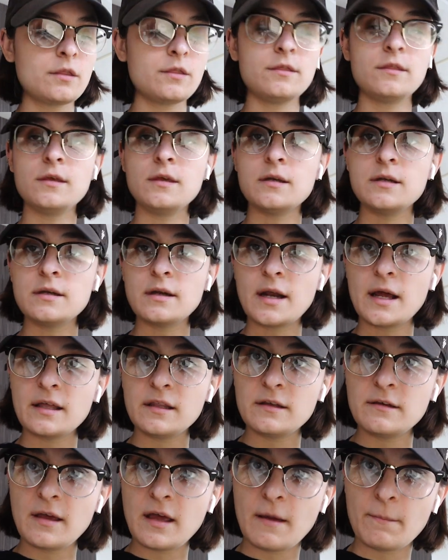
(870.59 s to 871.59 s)
the
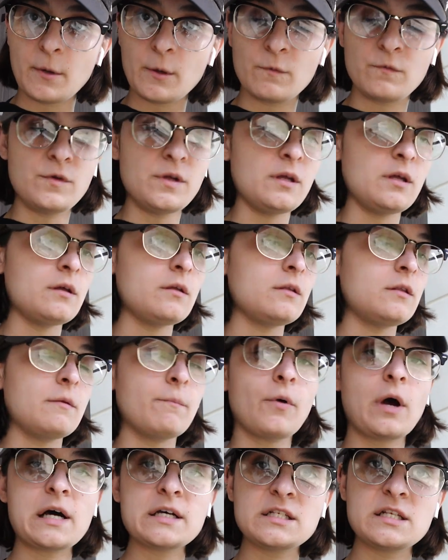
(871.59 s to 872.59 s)
nightly camping fee, the
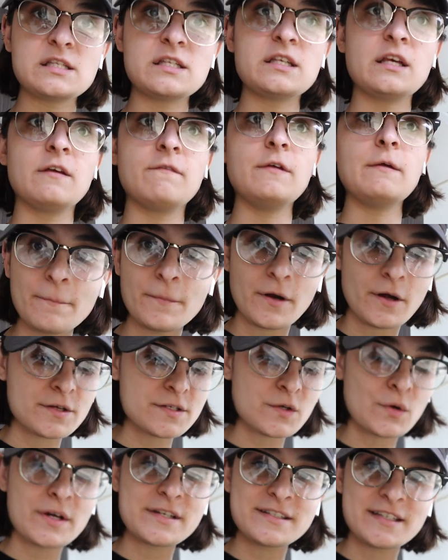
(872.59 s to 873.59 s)
processing fee, but
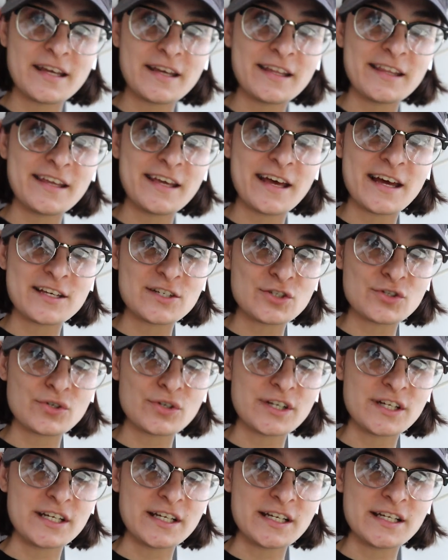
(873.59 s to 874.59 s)
also a daily
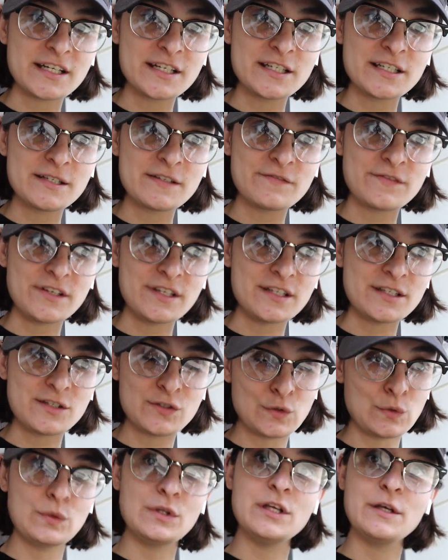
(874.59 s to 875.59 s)
entry fee
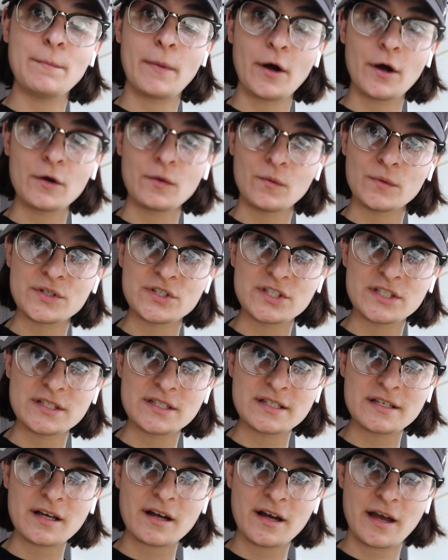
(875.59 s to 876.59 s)
to the park, which
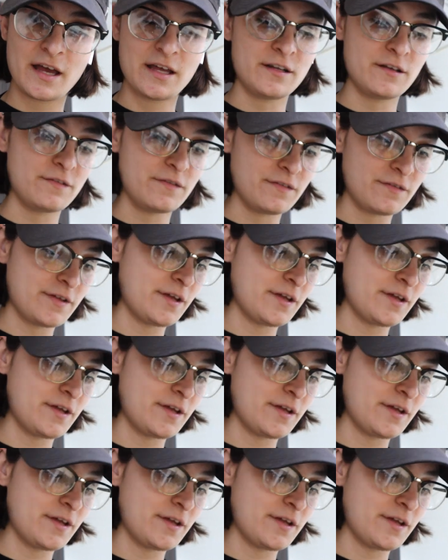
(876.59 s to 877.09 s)
is kind of